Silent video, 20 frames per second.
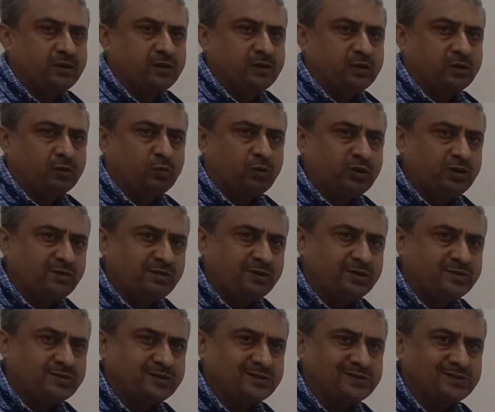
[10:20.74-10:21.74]
Now, what is a
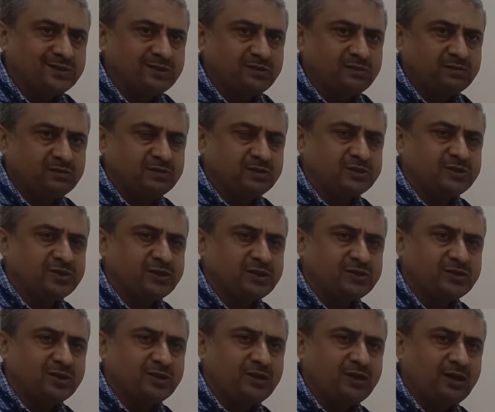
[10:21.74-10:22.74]
recession?
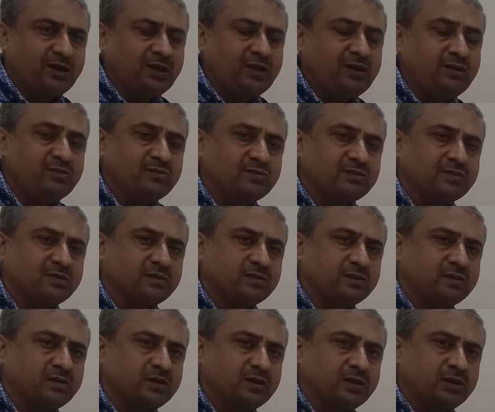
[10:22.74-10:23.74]
Recession is,
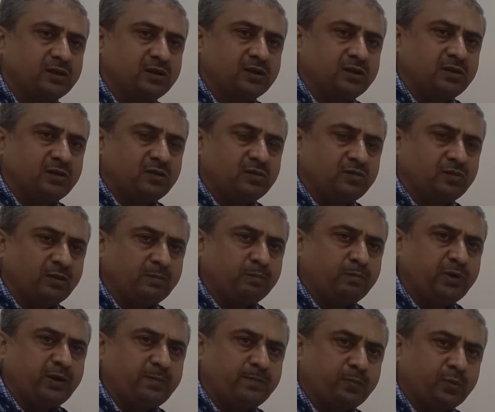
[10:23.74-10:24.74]

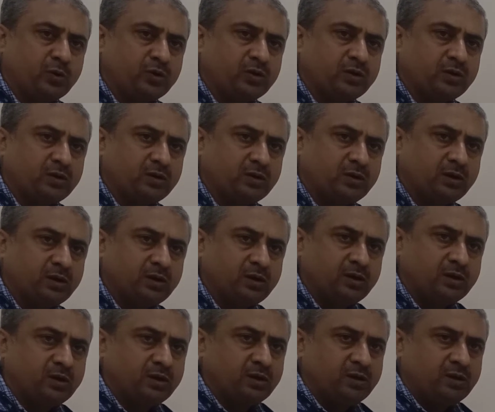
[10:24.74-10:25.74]
simply put,
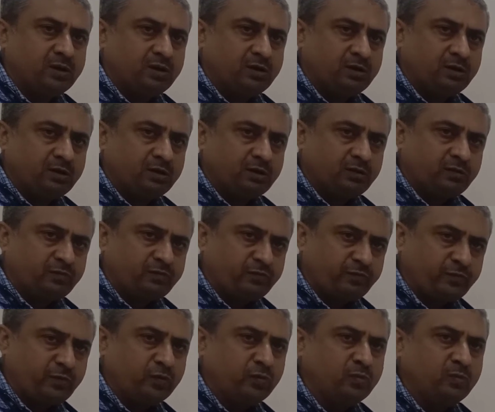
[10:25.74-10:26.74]

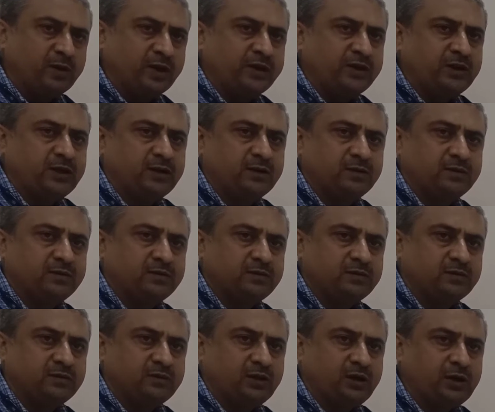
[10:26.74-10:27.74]
few money
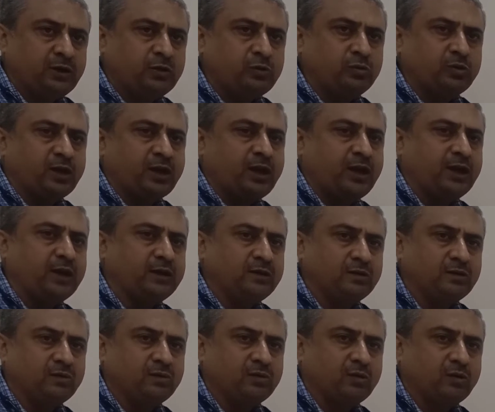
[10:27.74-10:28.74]
into the
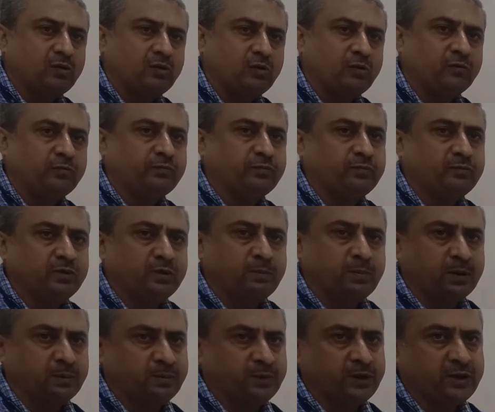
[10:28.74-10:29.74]
hands of the
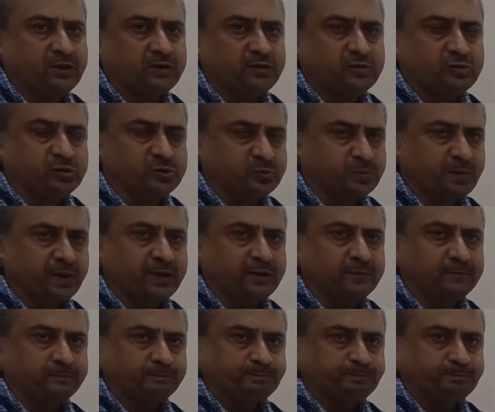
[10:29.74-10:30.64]
public to spend.